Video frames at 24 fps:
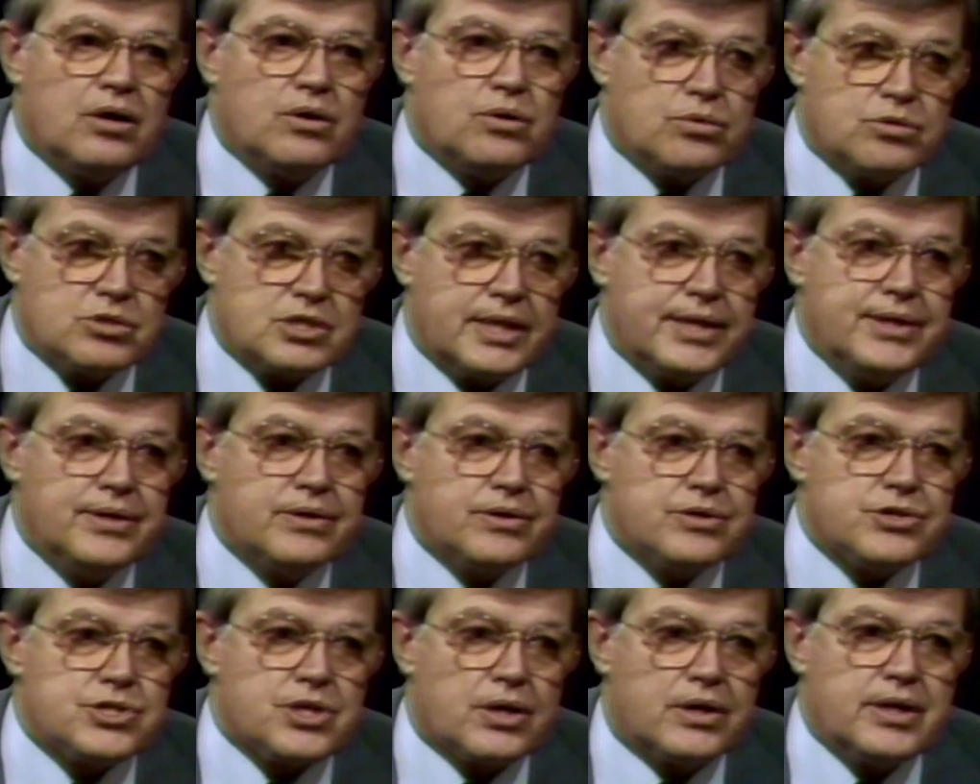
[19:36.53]
whose
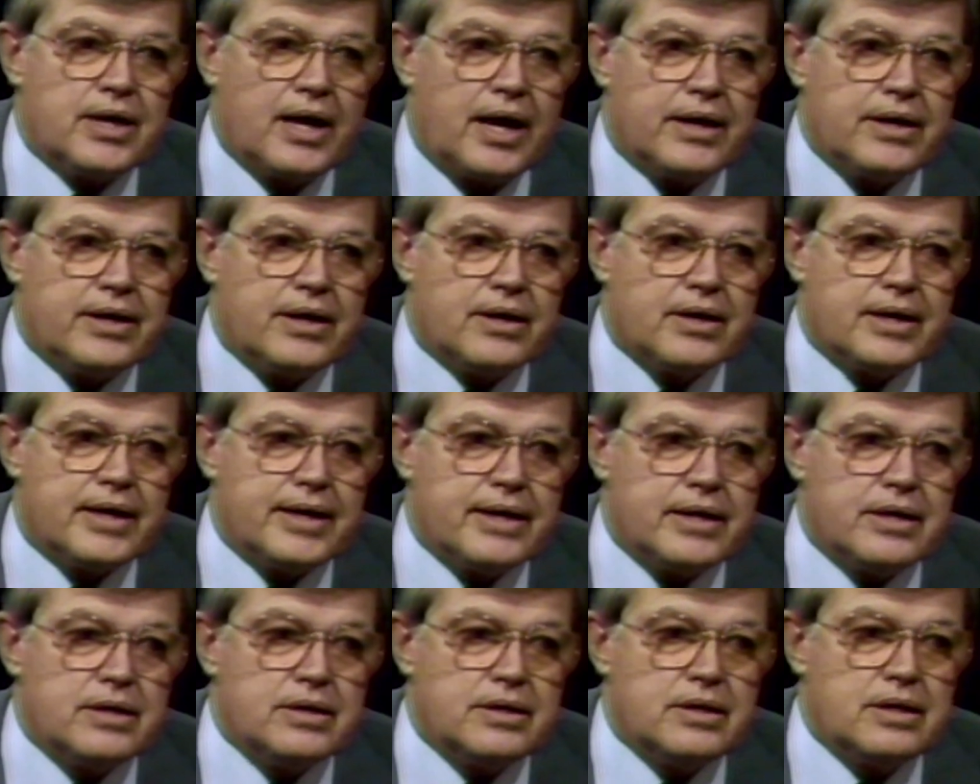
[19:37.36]
leaders are not
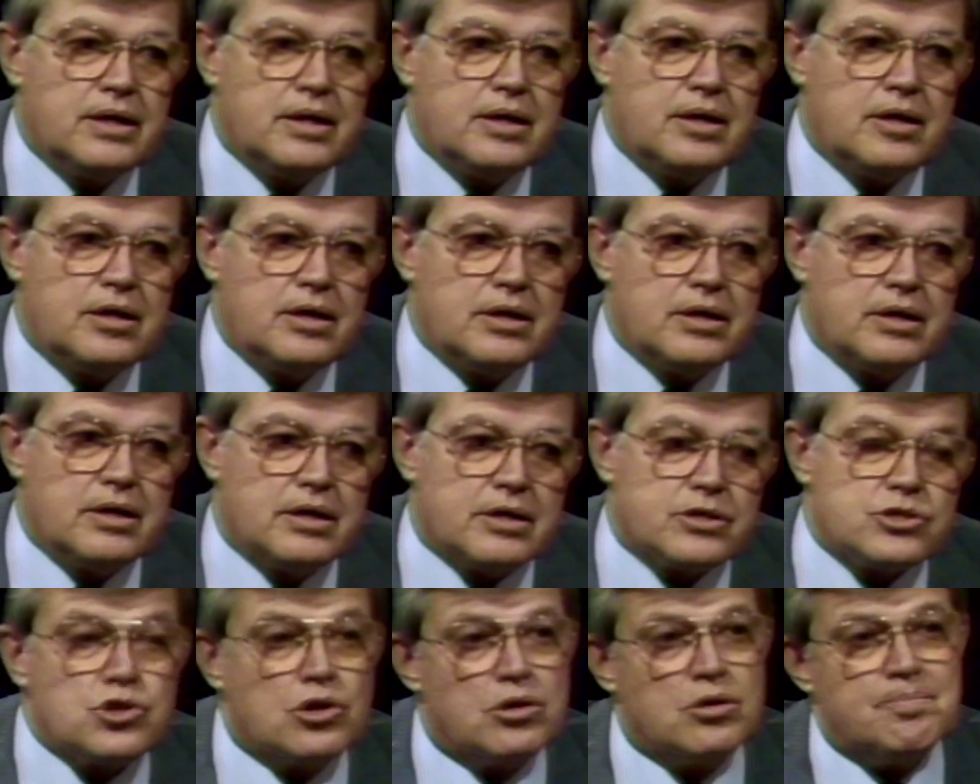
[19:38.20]
nearly
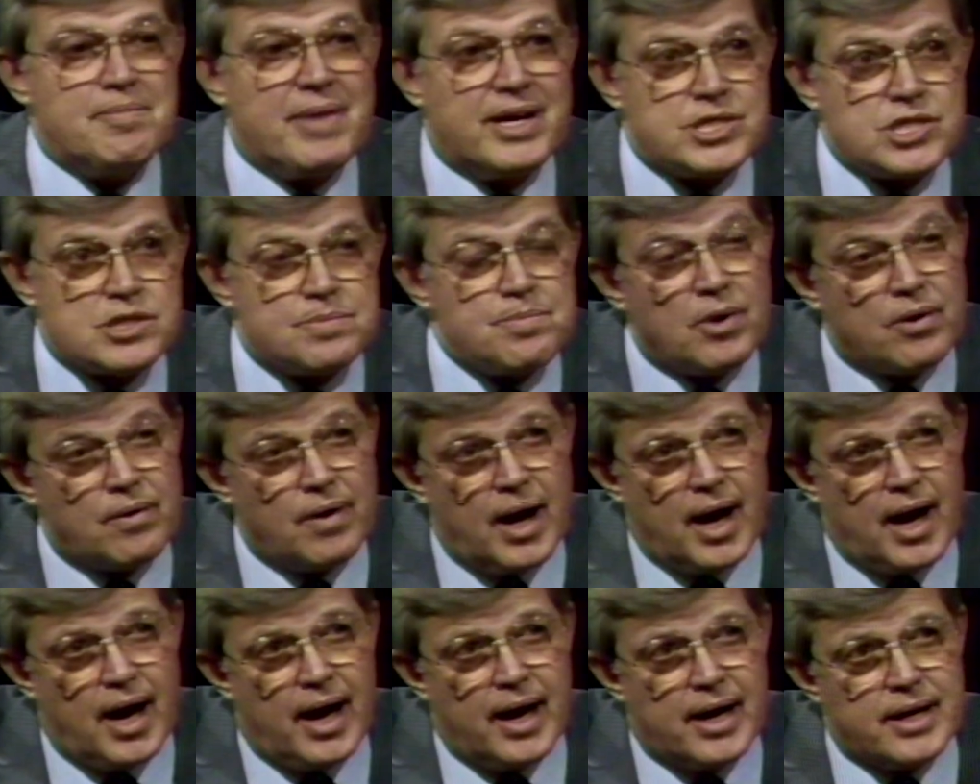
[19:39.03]
so
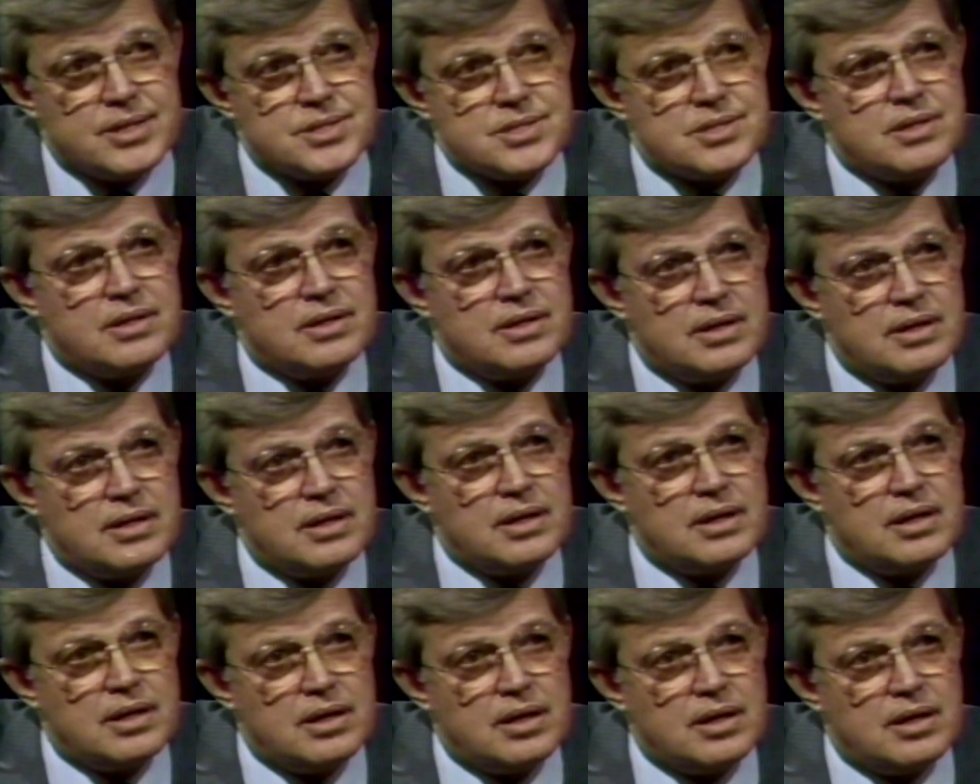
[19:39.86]
mesmerized
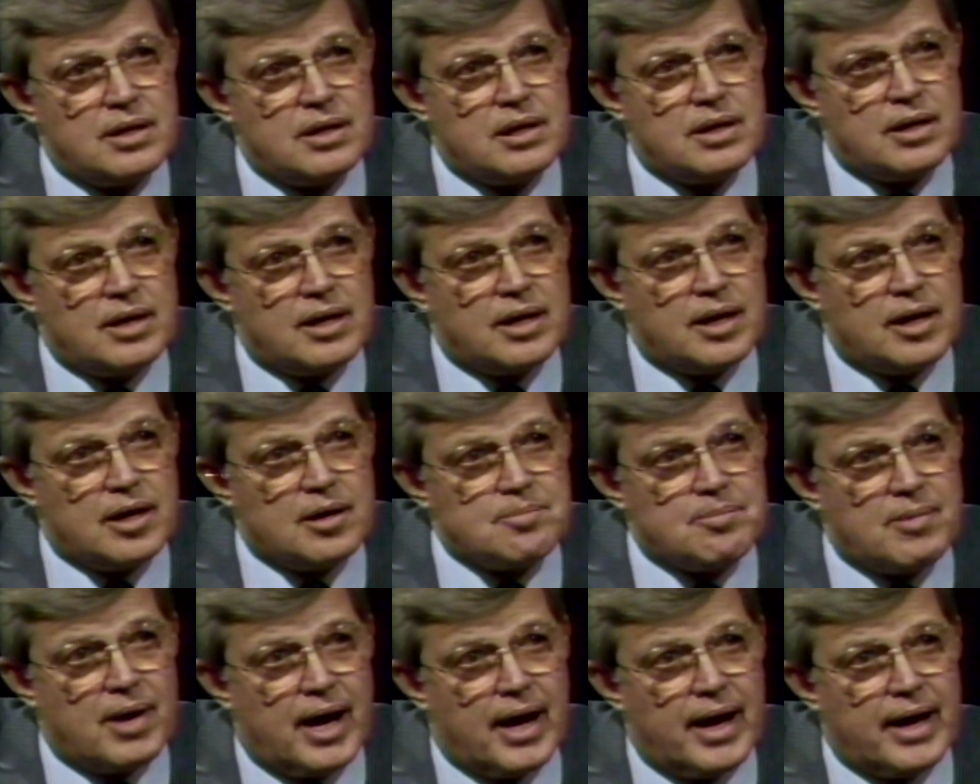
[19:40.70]

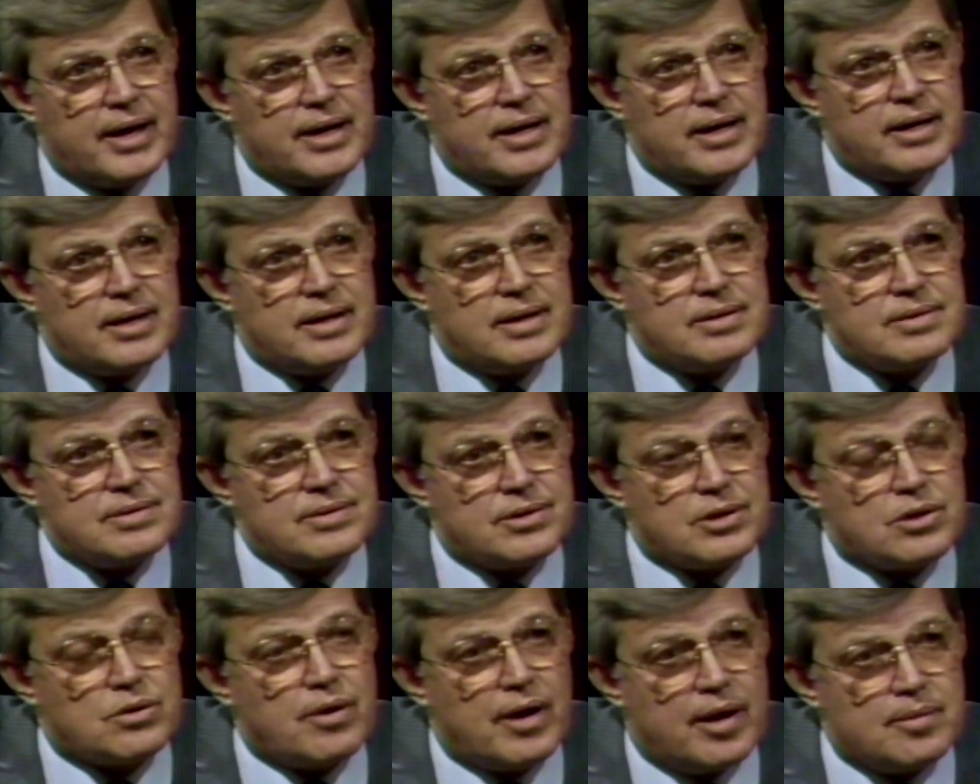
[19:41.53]
by
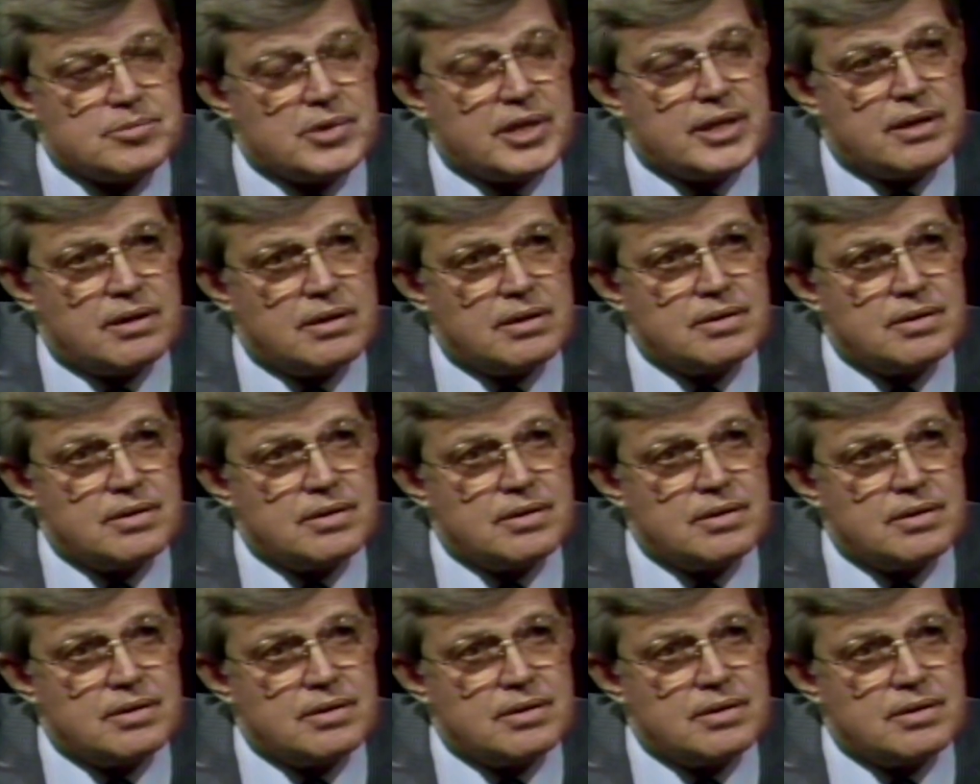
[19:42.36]
the Kremlin.